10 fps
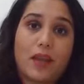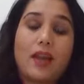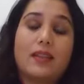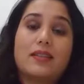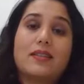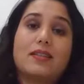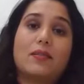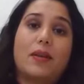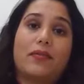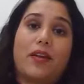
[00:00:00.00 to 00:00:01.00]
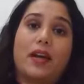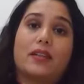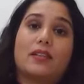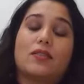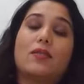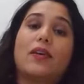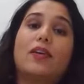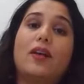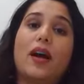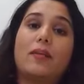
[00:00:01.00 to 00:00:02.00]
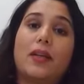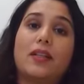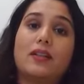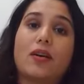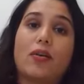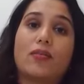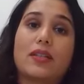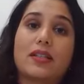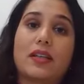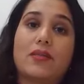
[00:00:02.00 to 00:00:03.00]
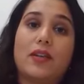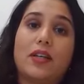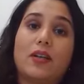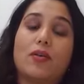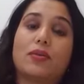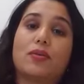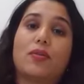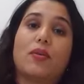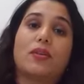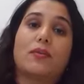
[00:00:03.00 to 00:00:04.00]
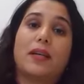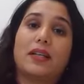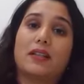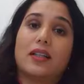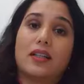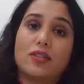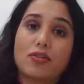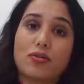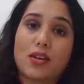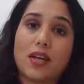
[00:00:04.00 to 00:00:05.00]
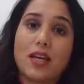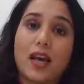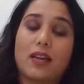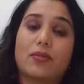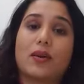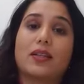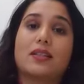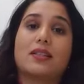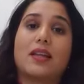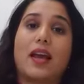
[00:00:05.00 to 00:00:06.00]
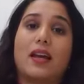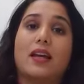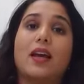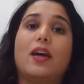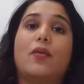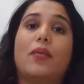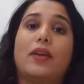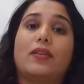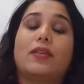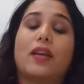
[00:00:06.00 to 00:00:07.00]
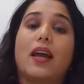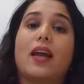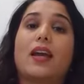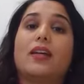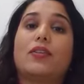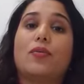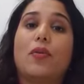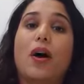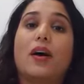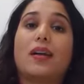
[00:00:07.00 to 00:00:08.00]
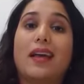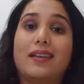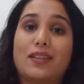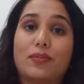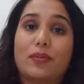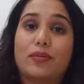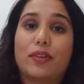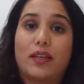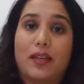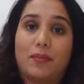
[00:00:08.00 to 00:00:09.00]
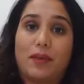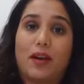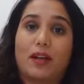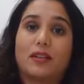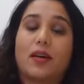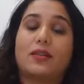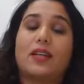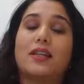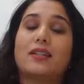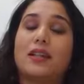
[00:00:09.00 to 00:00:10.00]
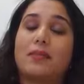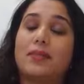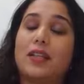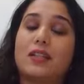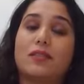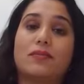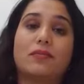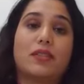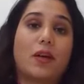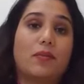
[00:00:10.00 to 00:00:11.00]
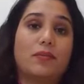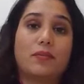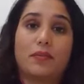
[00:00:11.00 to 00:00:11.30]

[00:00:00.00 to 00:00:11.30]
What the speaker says: The systemic factor. So when you come in, obviously we go through all the medical history and to understand whether you are eligible for an implant. Now there are some things, some